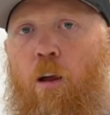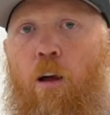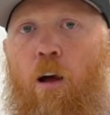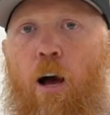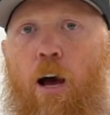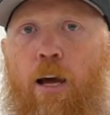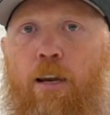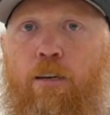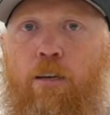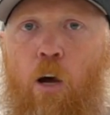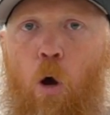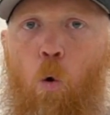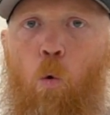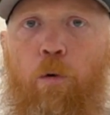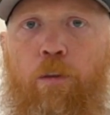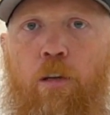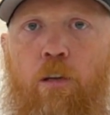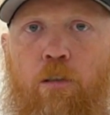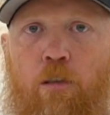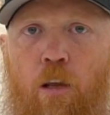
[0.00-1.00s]
I dealt
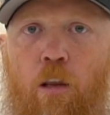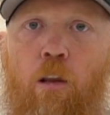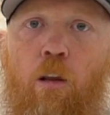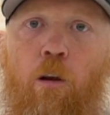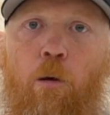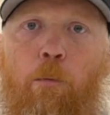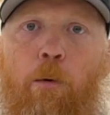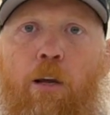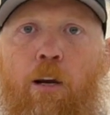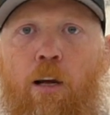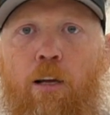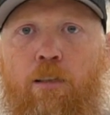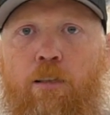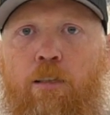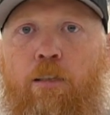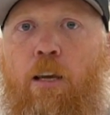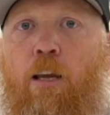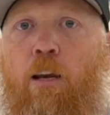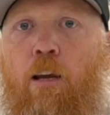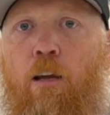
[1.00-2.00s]
with this a little bit, I'd
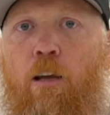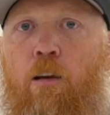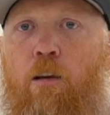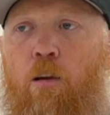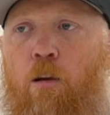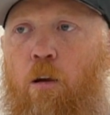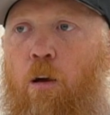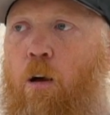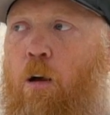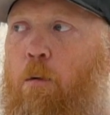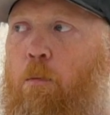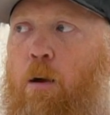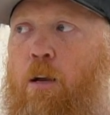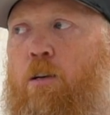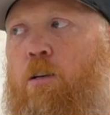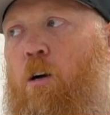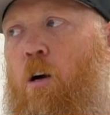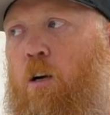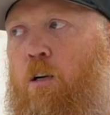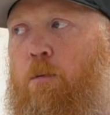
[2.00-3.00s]
seen it,
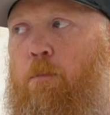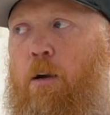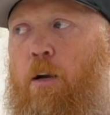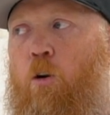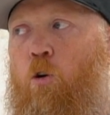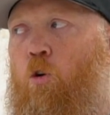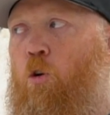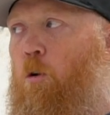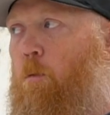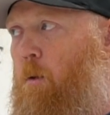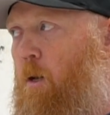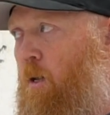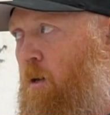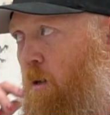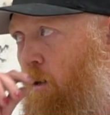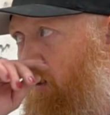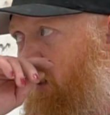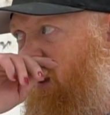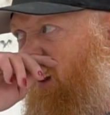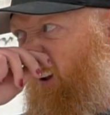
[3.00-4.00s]
I'd talked to my crew about
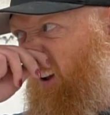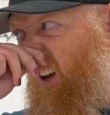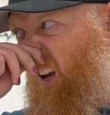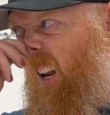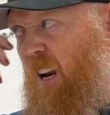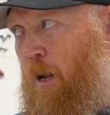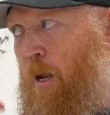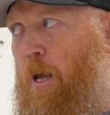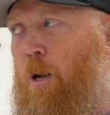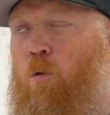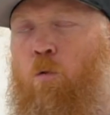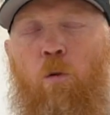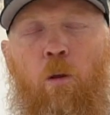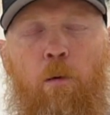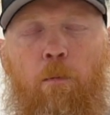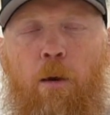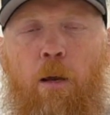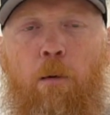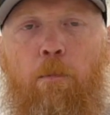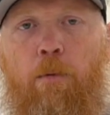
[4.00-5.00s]
it, and I hadn't
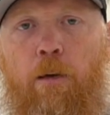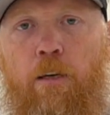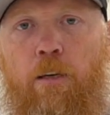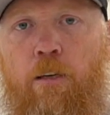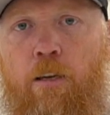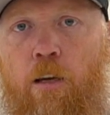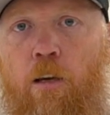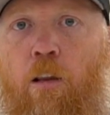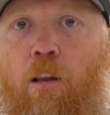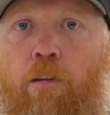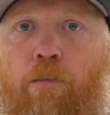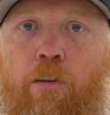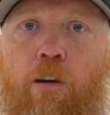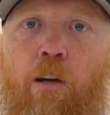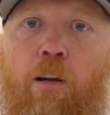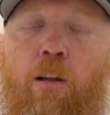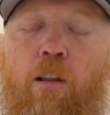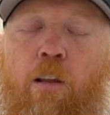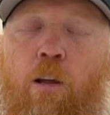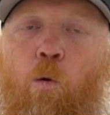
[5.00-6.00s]
really made a big deal of
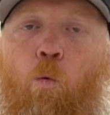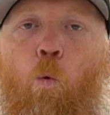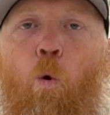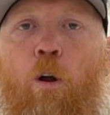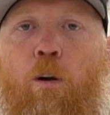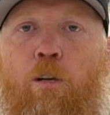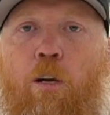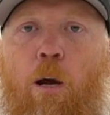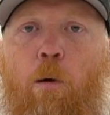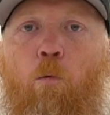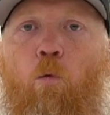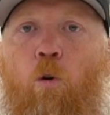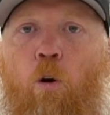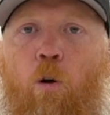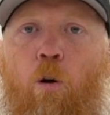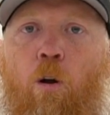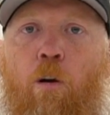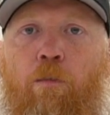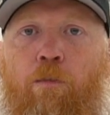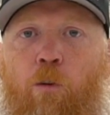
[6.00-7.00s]
it. And then one time we
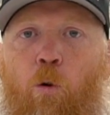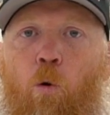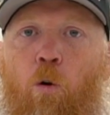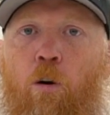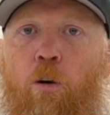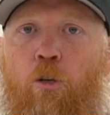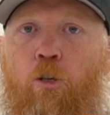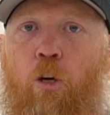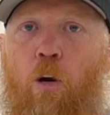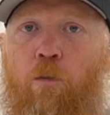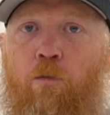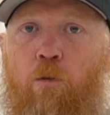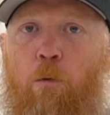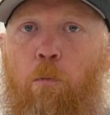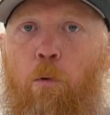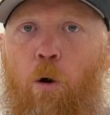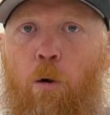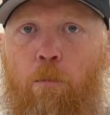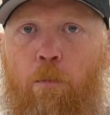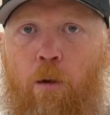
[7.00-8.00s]
were on a floor at a sheriff's
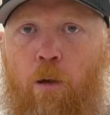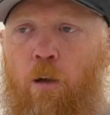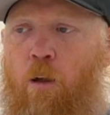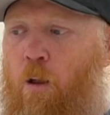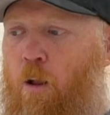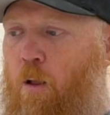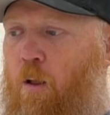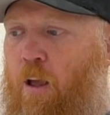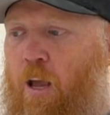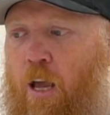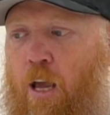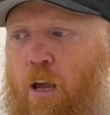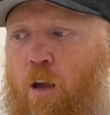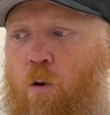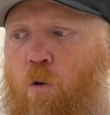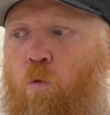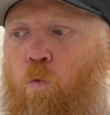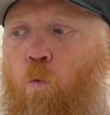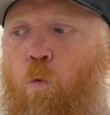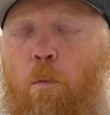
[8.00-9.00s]
department
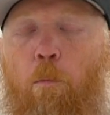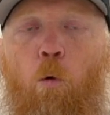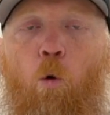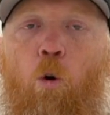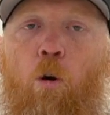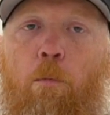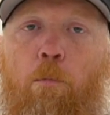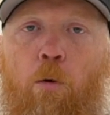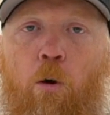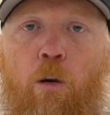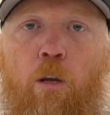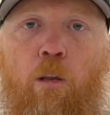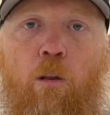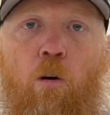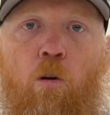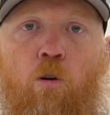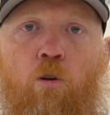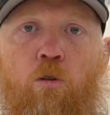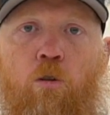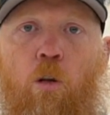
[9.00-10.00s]
and we poured a pretty
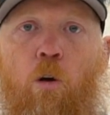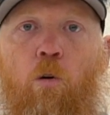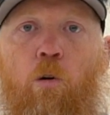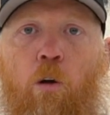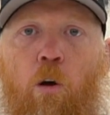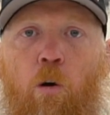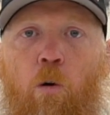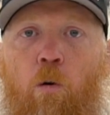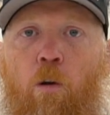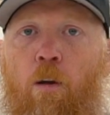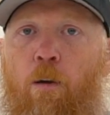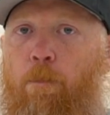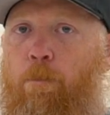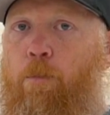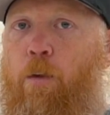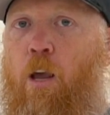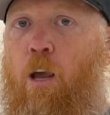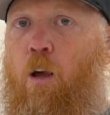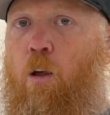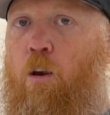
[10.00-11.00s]
large logo,
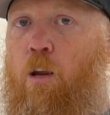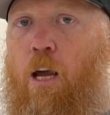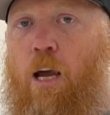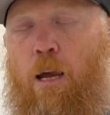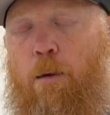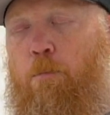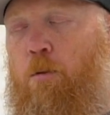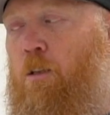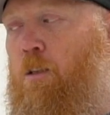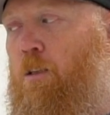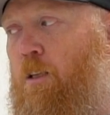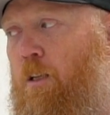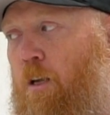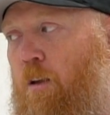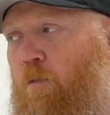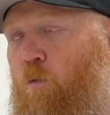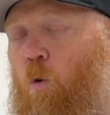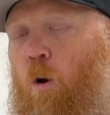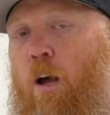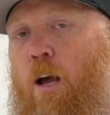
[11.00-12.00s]
and I
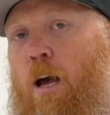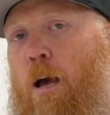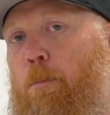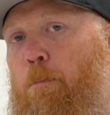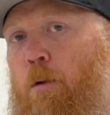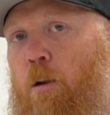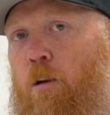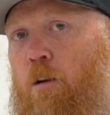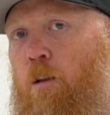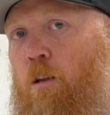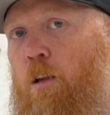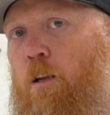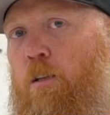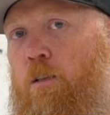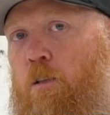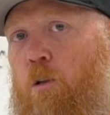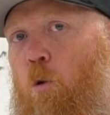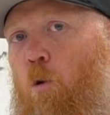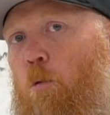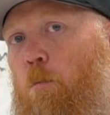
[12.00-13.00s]
believe what happened
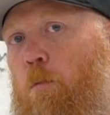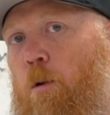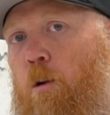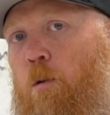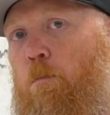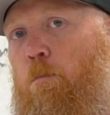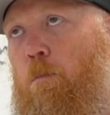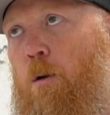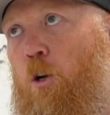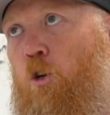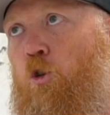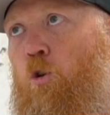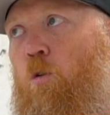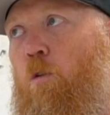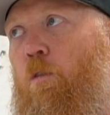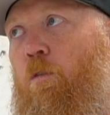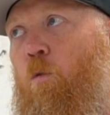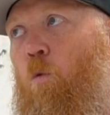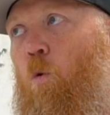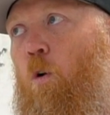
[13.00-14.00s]
is they were
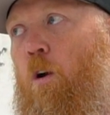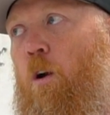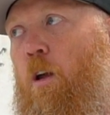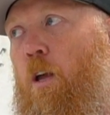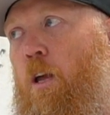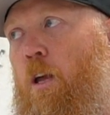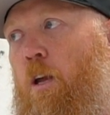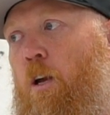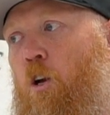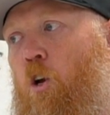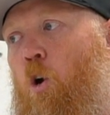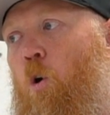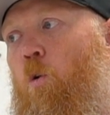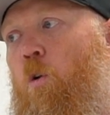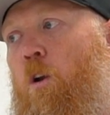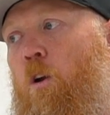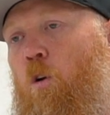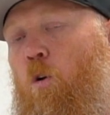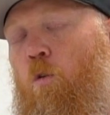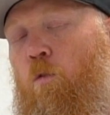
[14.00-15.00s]
measured for a
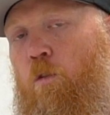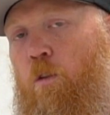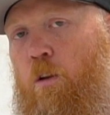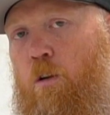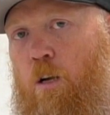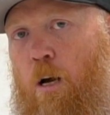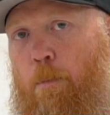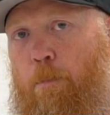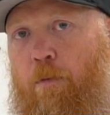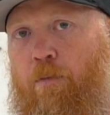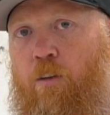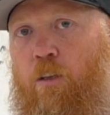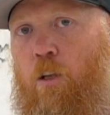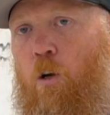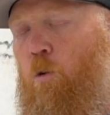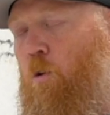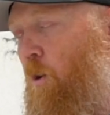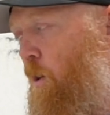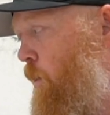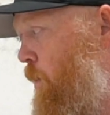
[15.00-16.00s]
coating over the top of a
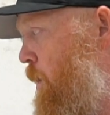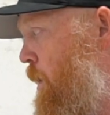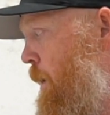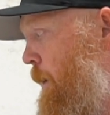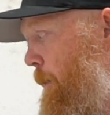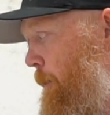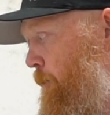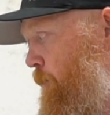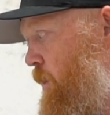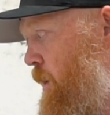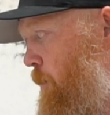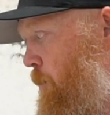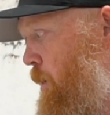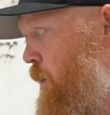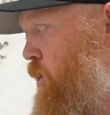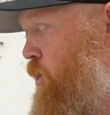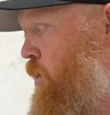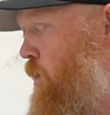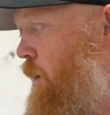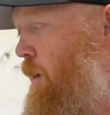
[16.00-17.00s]
logo. They
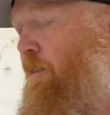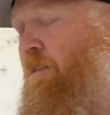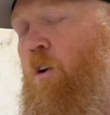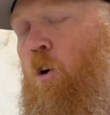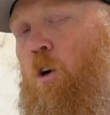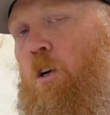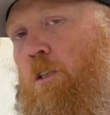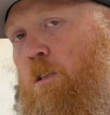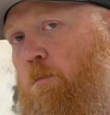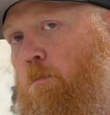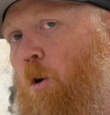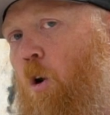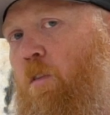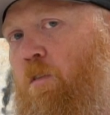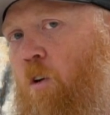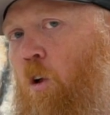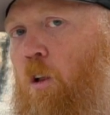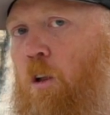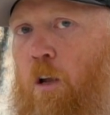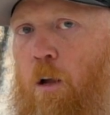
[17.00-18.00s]
measured a very small
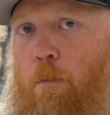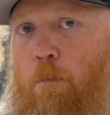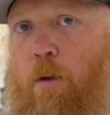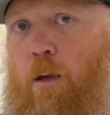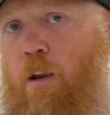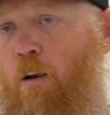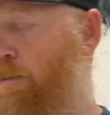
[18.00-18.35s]
volume in a